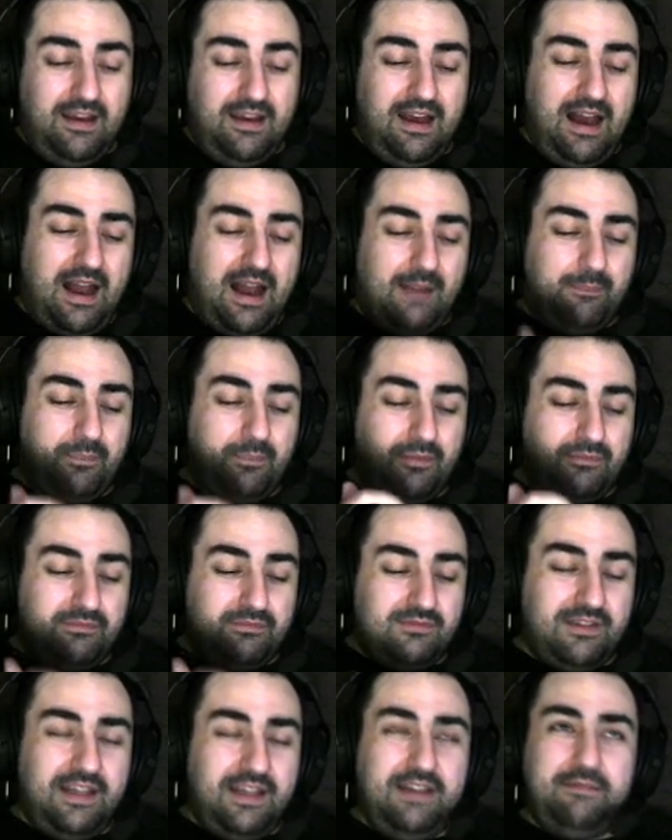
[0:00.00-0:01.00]
I
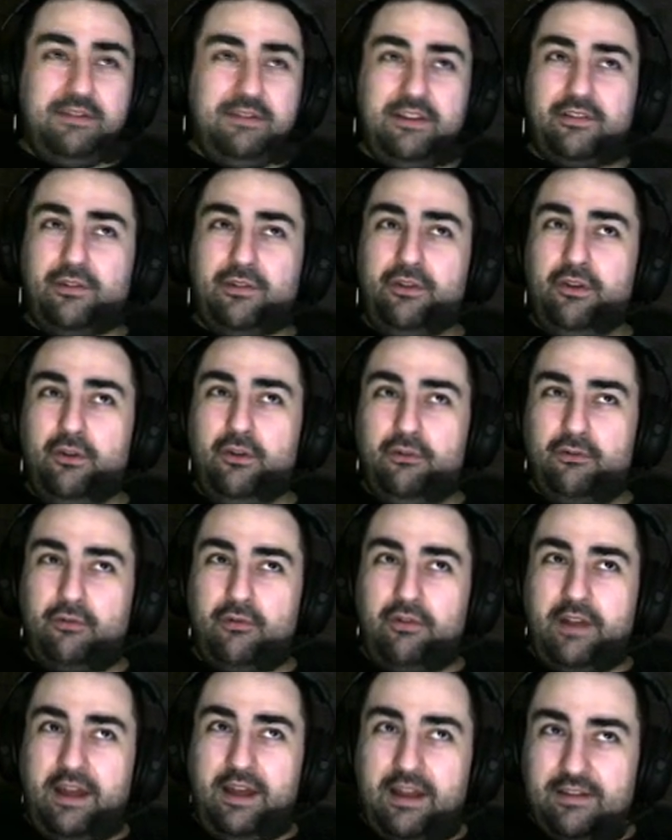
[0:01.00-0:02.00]
believe these are used for
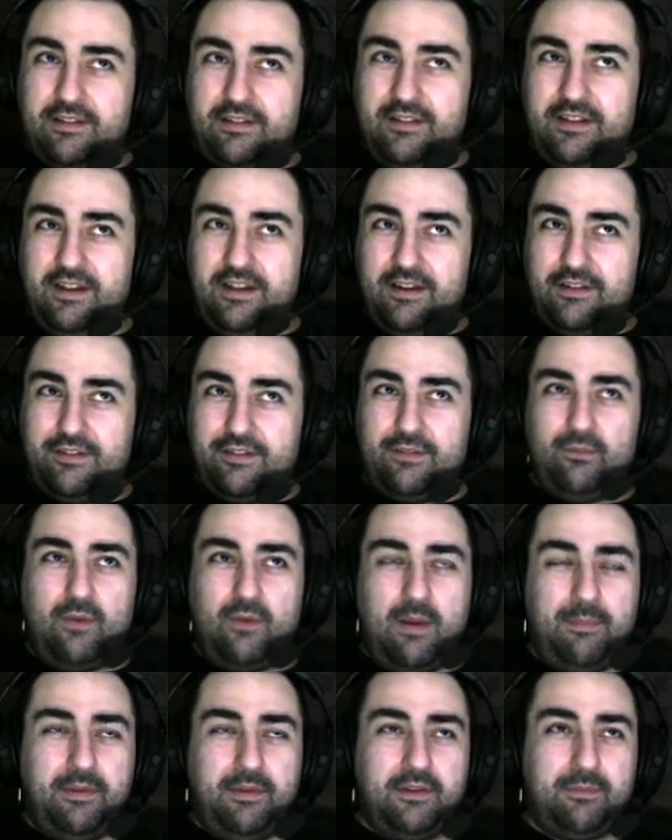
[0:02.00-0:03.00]
enhancing the innocent
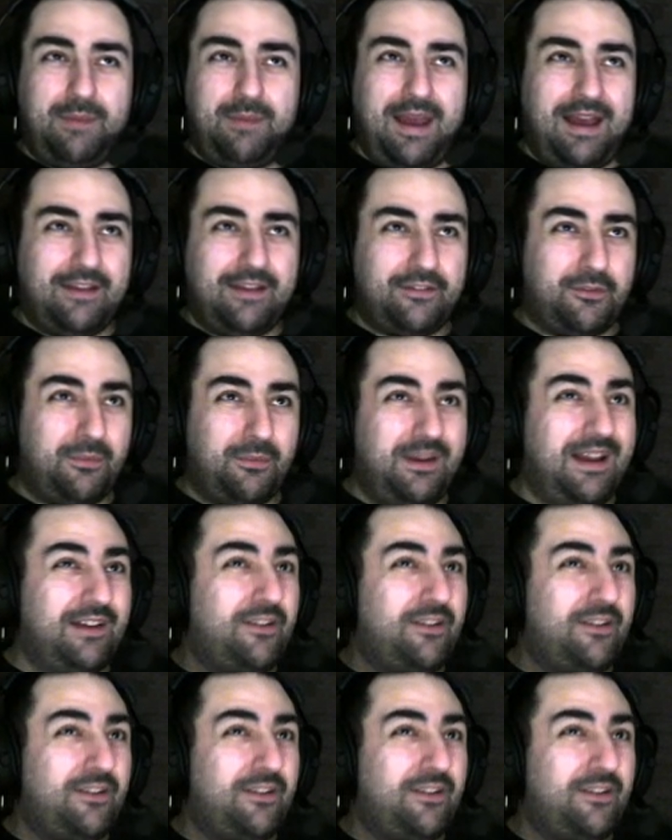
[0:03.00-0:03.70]
weapons past 3.